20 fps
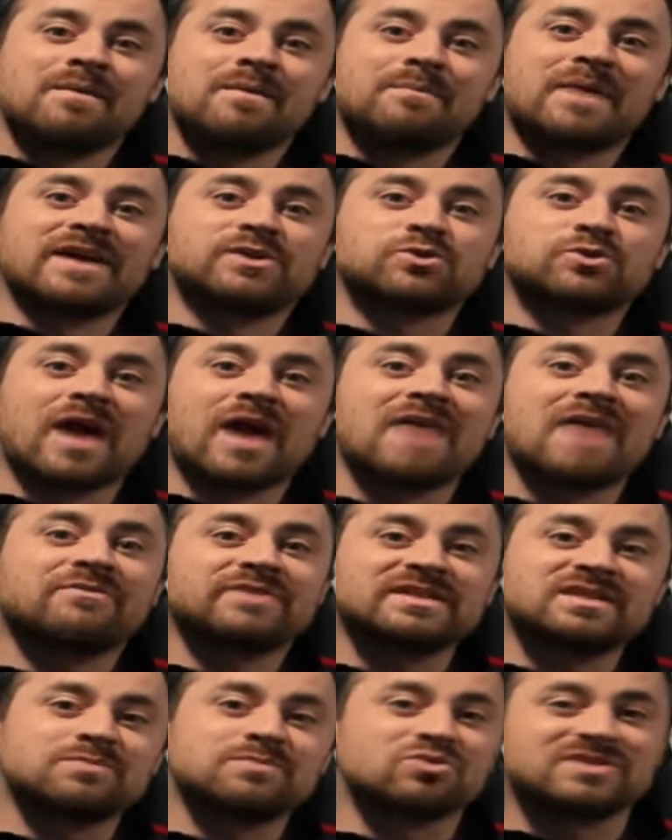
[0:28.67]
by
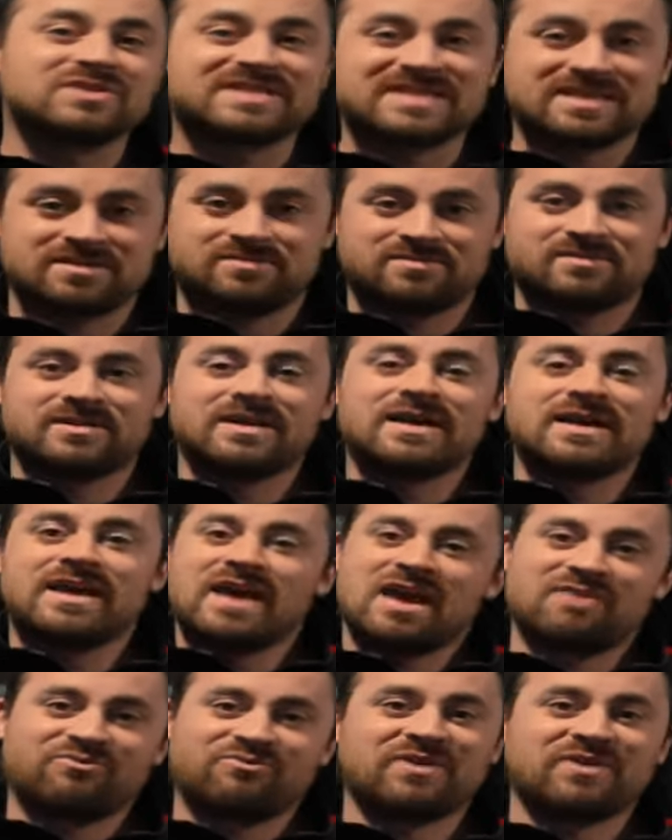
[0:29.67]
traveling to Brazil
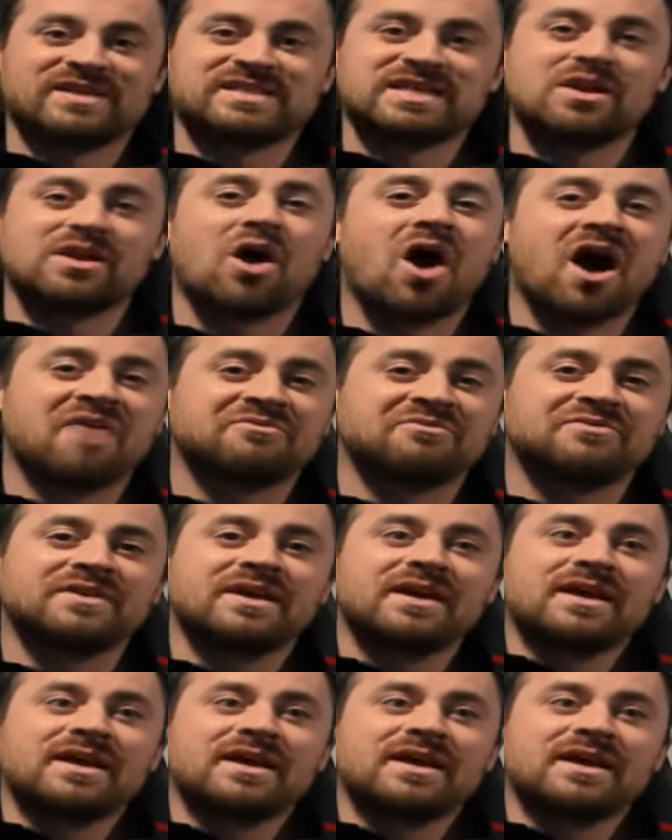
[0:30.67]
and facing off